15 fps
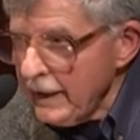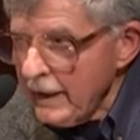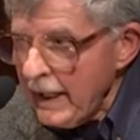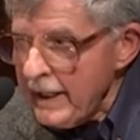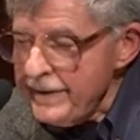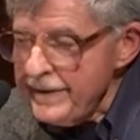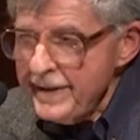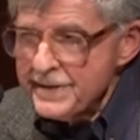
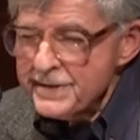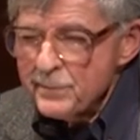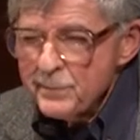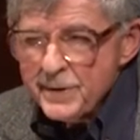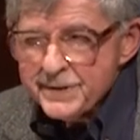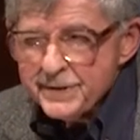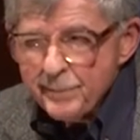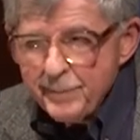Atheism
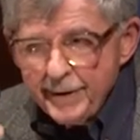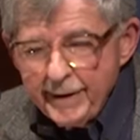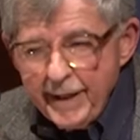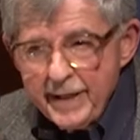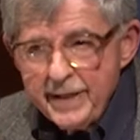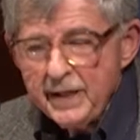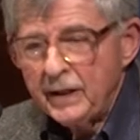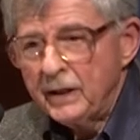is the
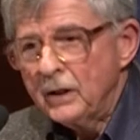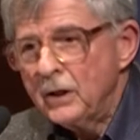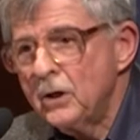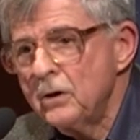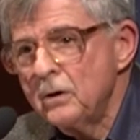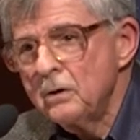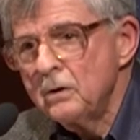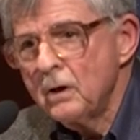beginning
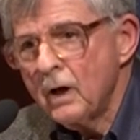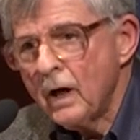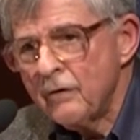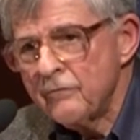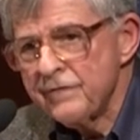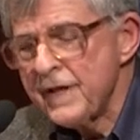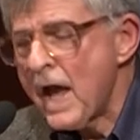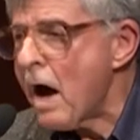
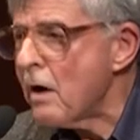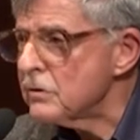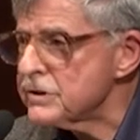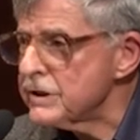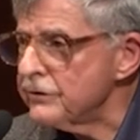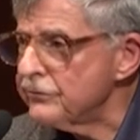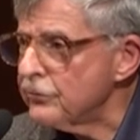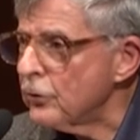of
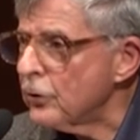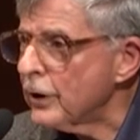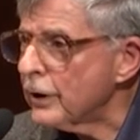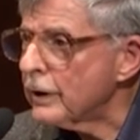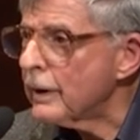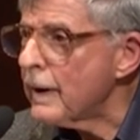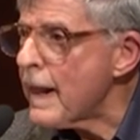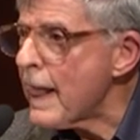theology
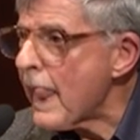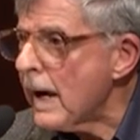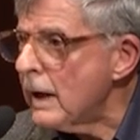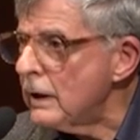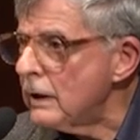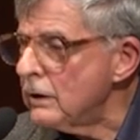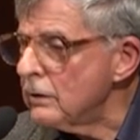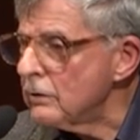for
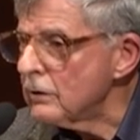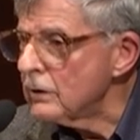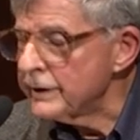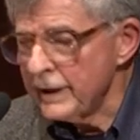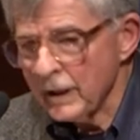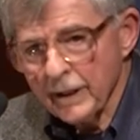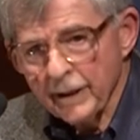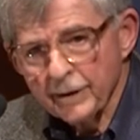
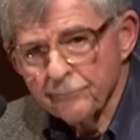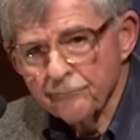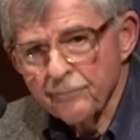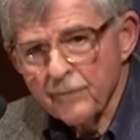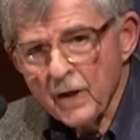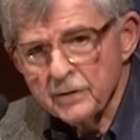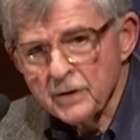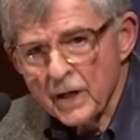Tillich,
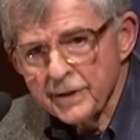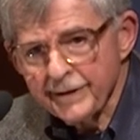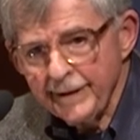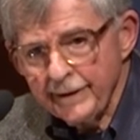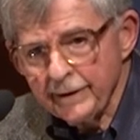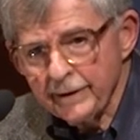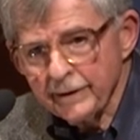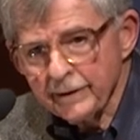not
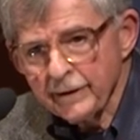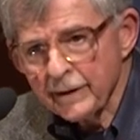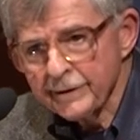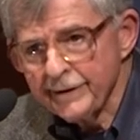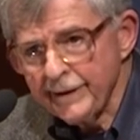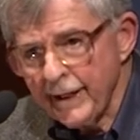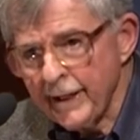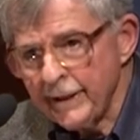the
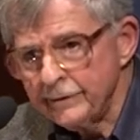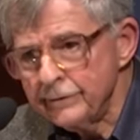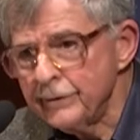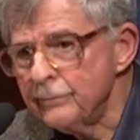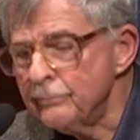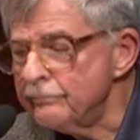end.